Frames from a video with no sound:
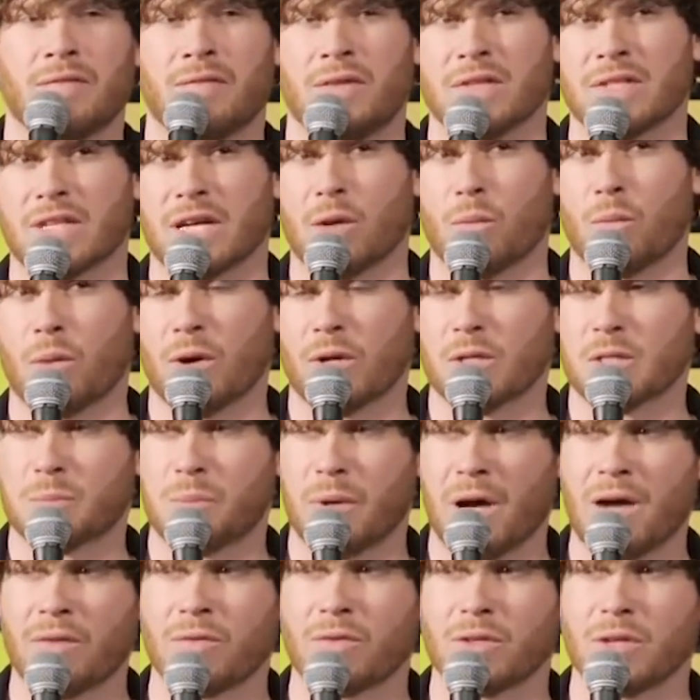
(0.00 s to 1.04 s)
Feels like a weird
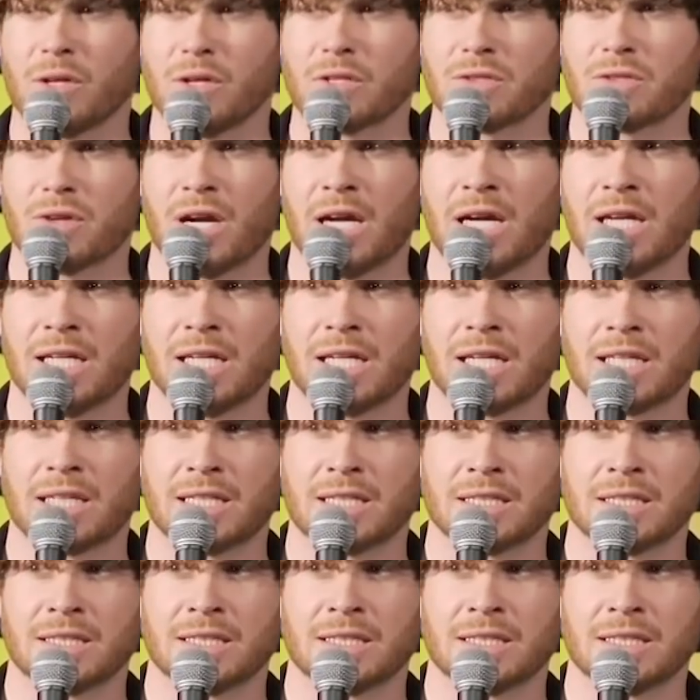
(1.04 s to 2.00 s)
spot for those, right? Like,